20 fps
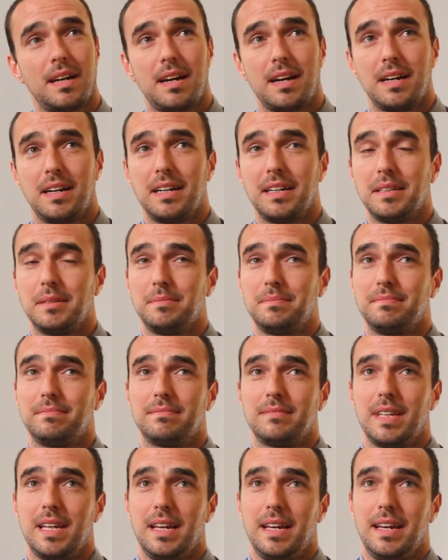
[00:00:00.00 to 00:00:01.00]
Um,
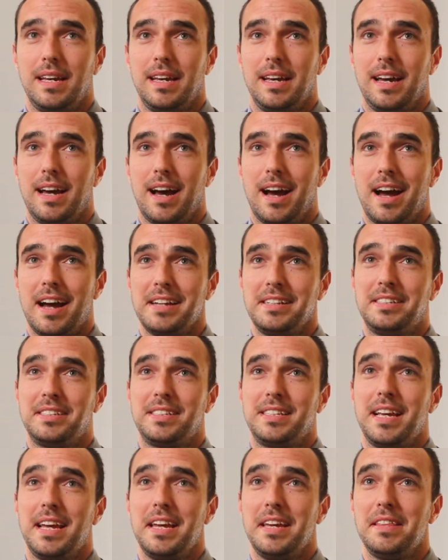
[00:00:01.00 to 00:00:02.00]
I'd
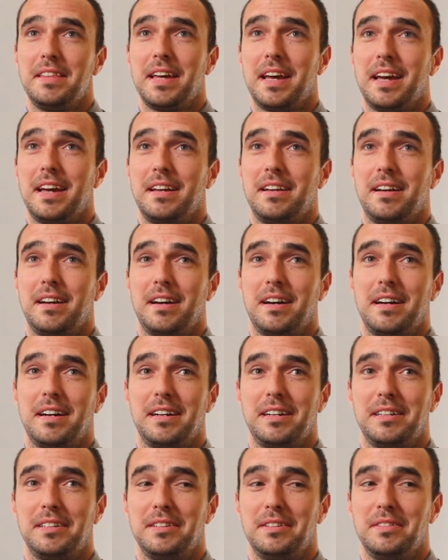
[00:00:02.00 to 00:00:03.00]
say that
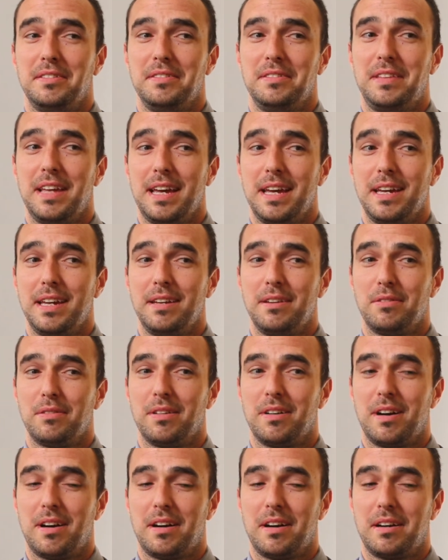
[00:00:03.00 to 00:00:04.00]
uh, they
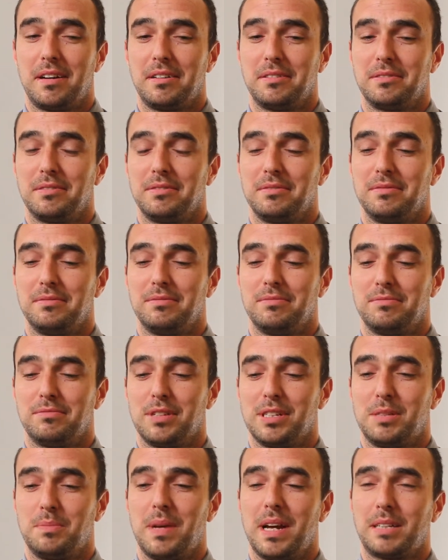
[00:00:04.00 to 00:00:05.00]
uh,
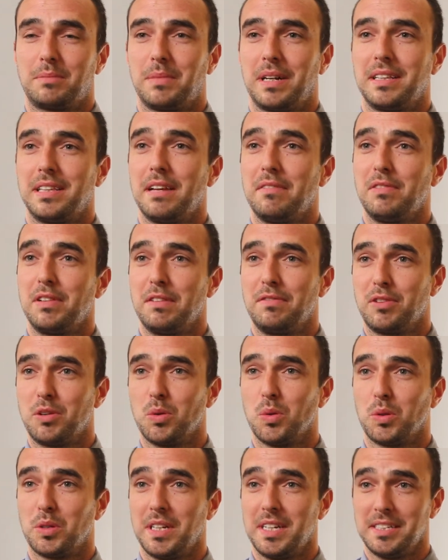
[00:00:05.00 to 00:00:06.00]
respect my level of
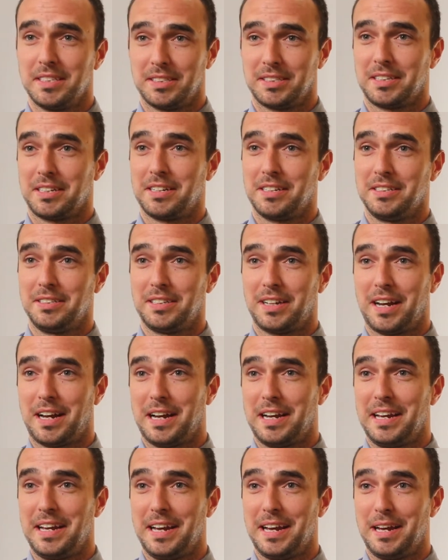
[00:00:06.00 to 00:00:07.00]
coolness because
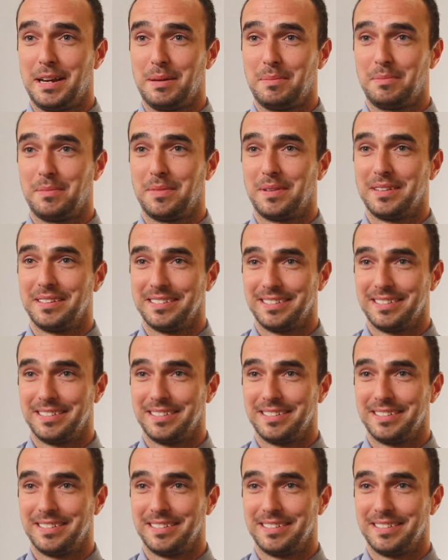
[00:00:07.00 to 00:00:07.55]
I am